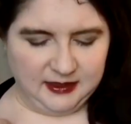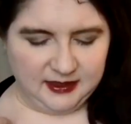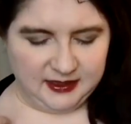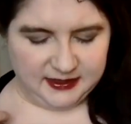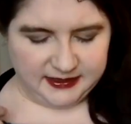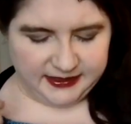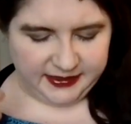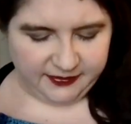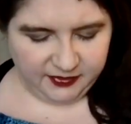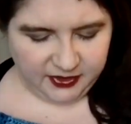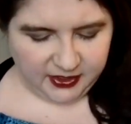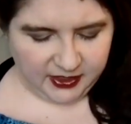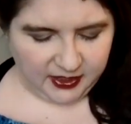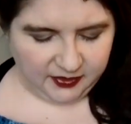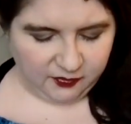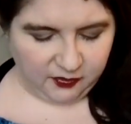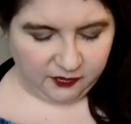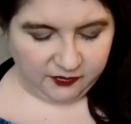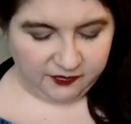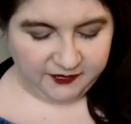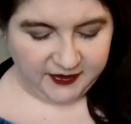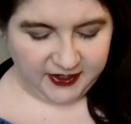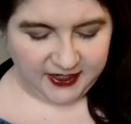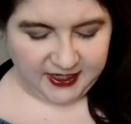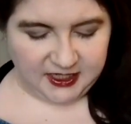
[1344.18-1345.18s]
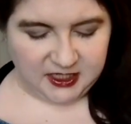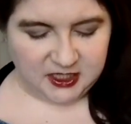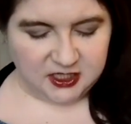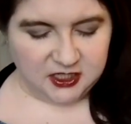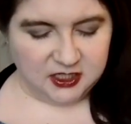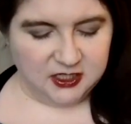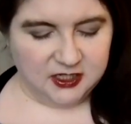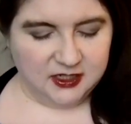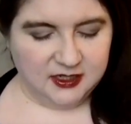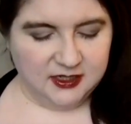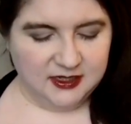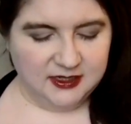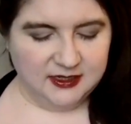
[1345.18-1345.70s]
that is everything I've got
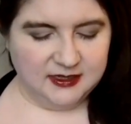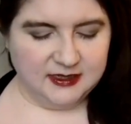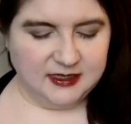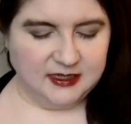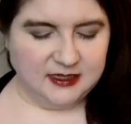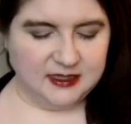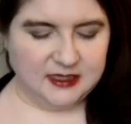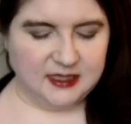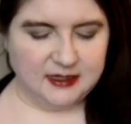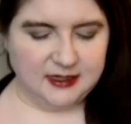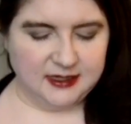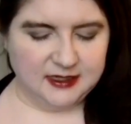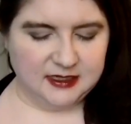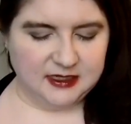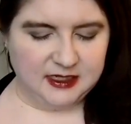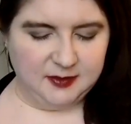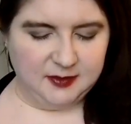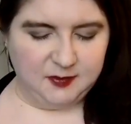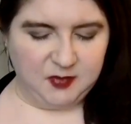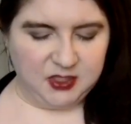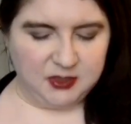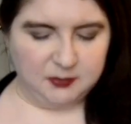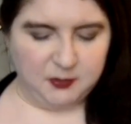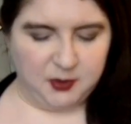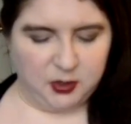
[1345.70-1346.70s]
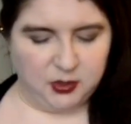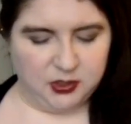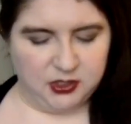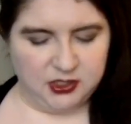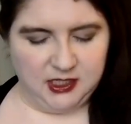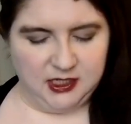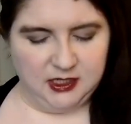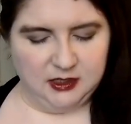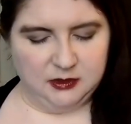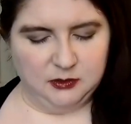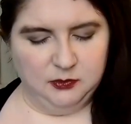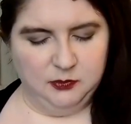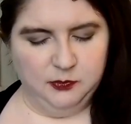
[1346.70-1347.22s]
finished since the last time I spoke to
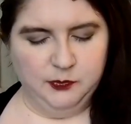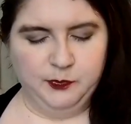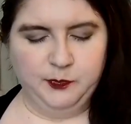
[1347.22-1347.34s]
you.